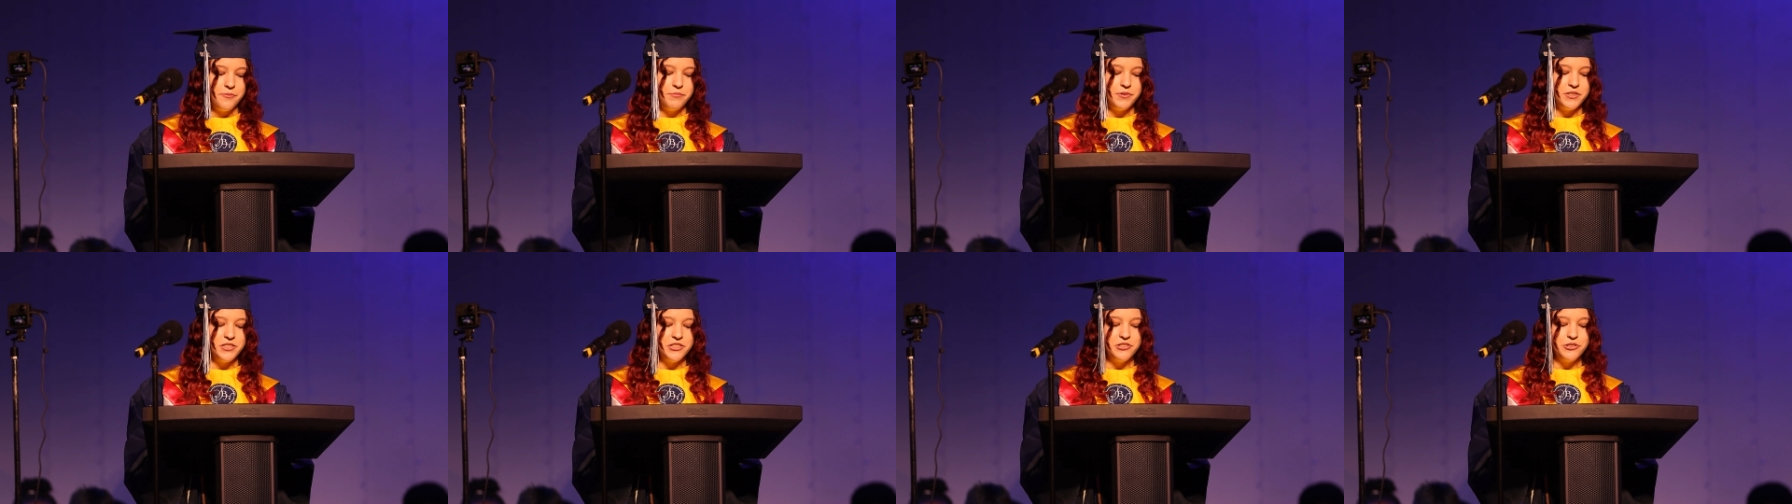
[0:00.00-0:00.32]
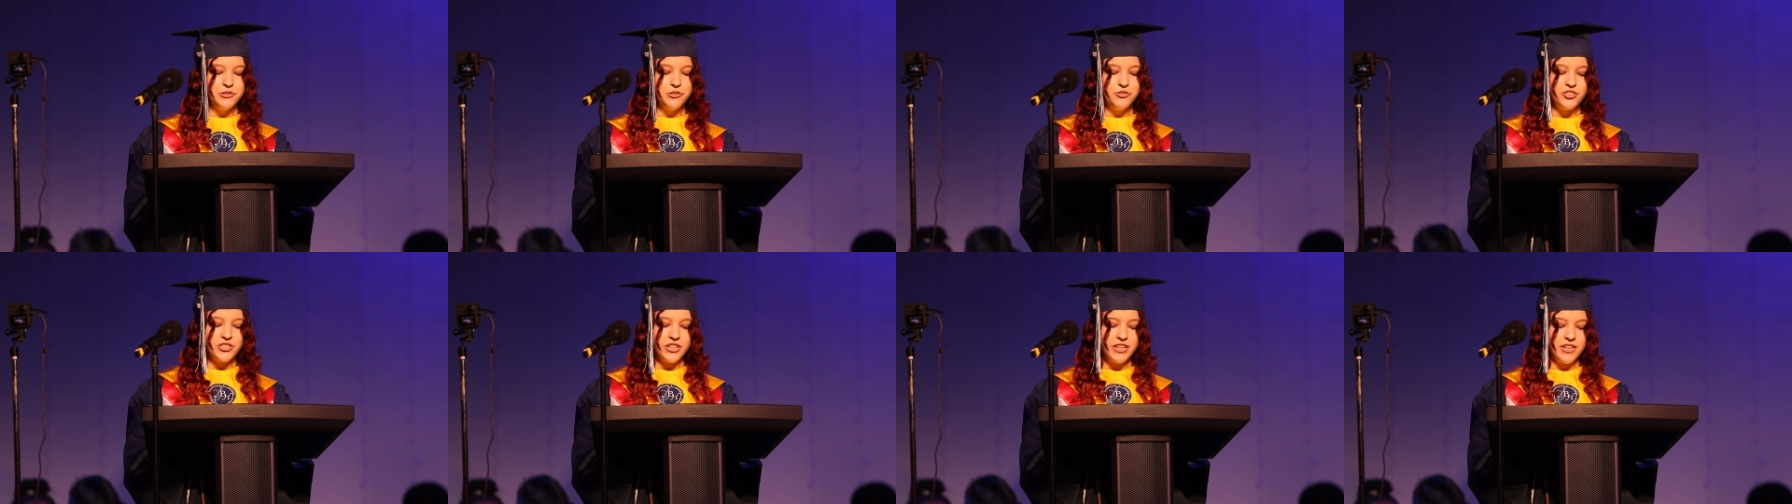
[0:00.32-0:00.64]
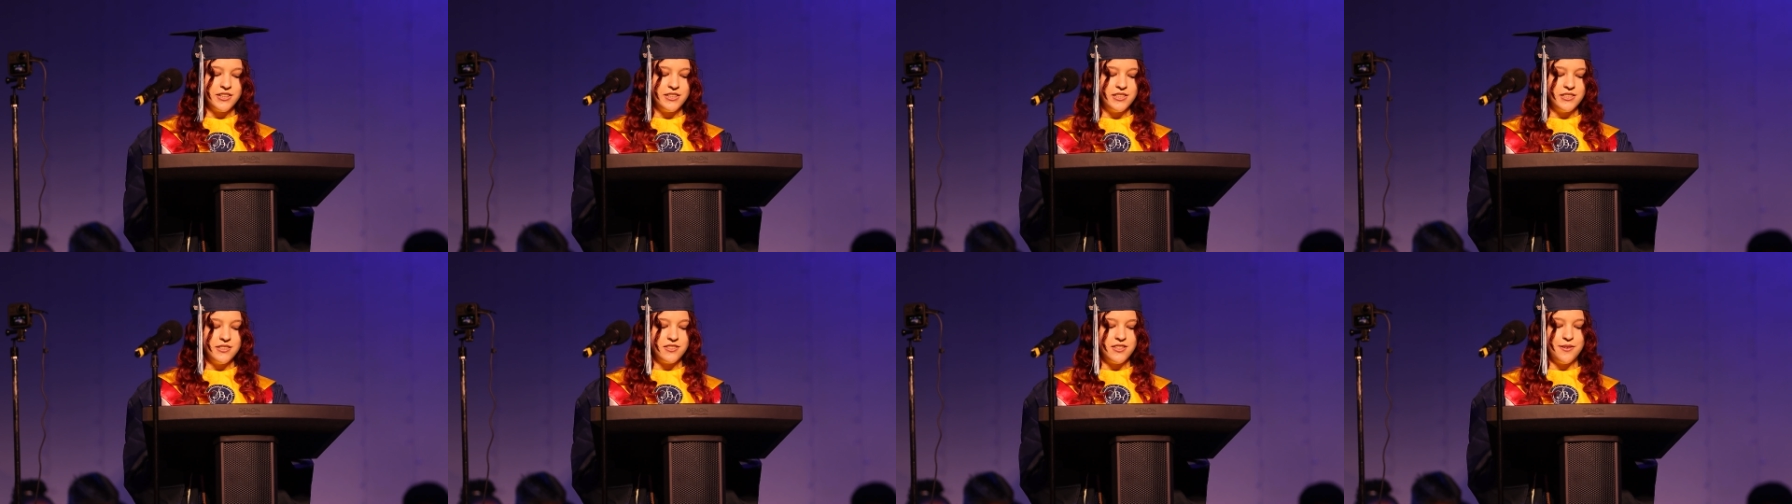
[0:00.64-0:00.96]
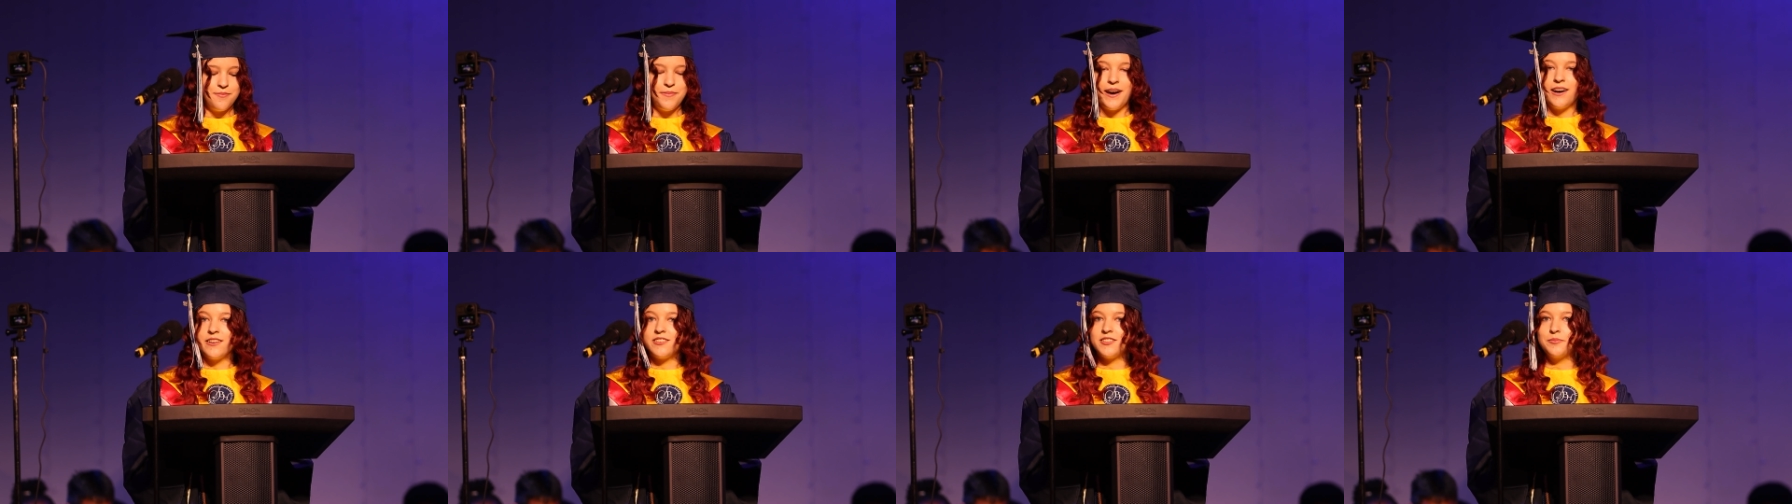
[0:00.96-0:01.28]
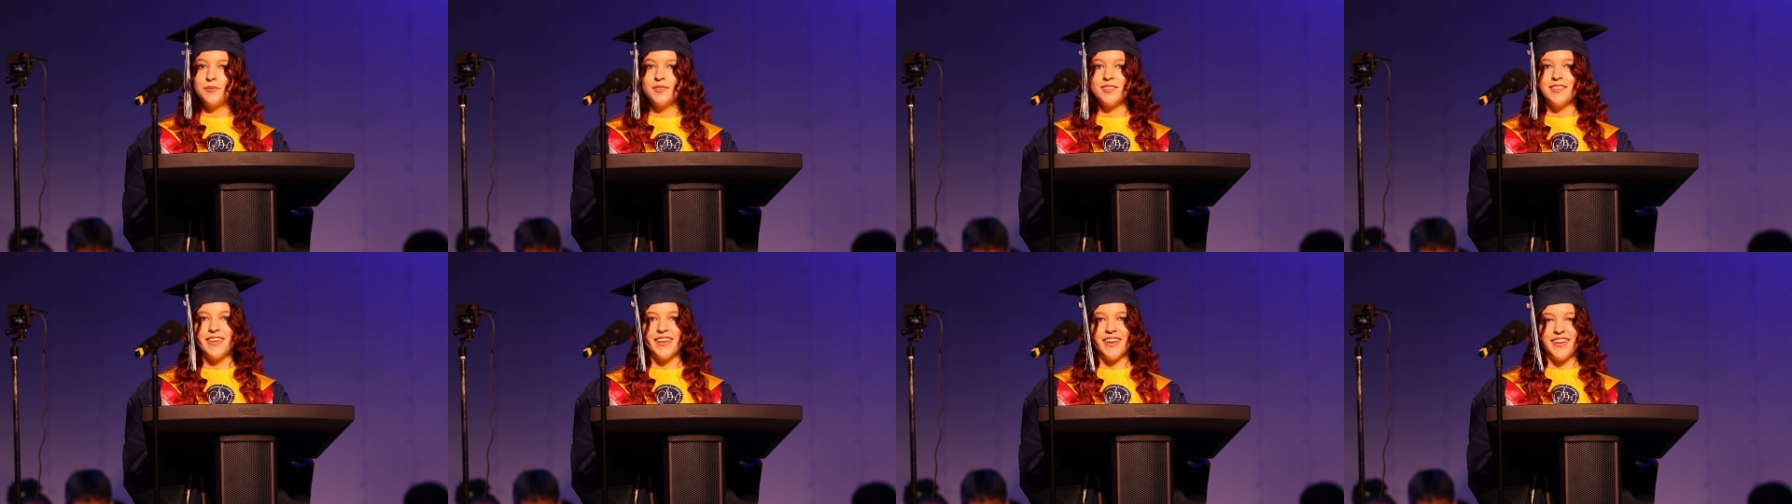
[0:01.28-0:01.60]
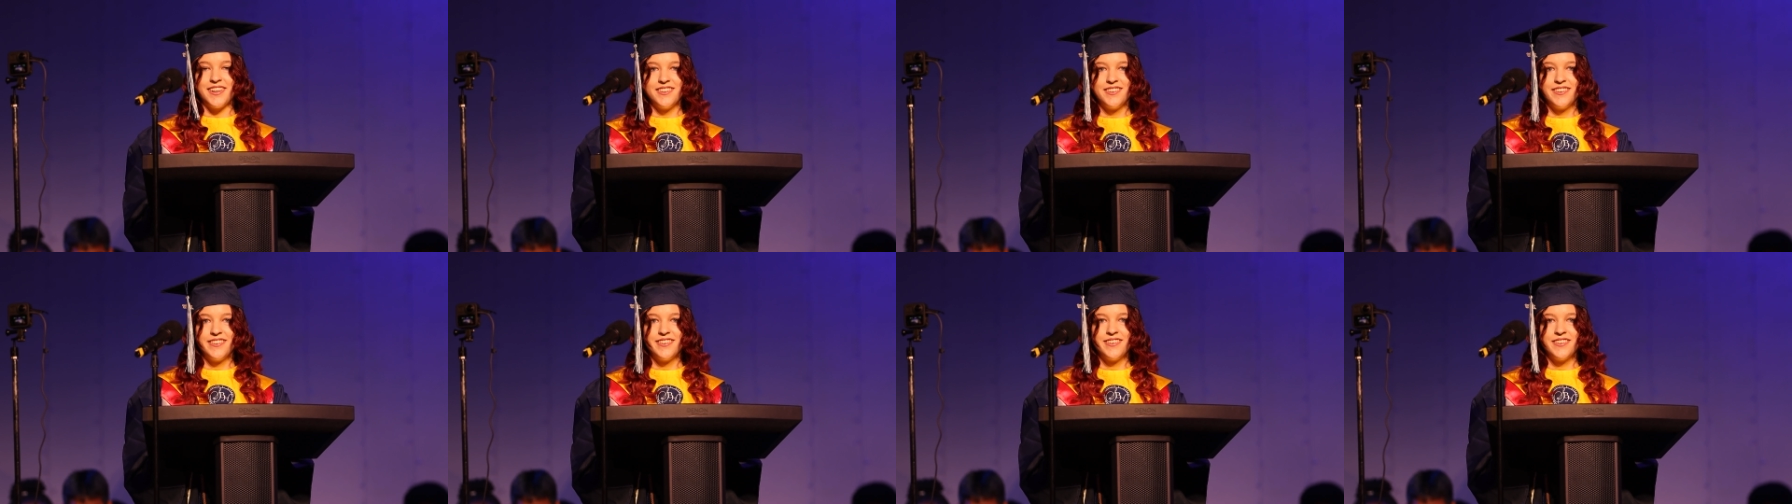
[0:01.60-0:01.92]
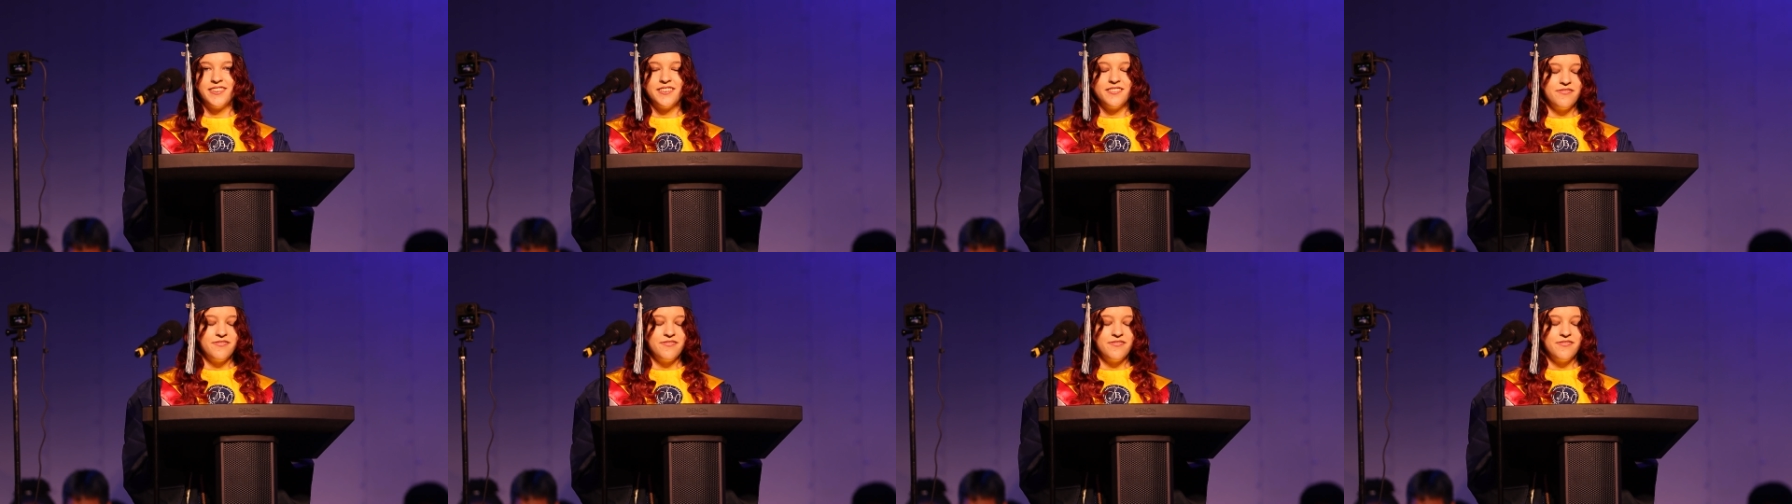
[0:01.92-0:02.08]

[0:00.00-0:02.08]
but a new journey is about to begin.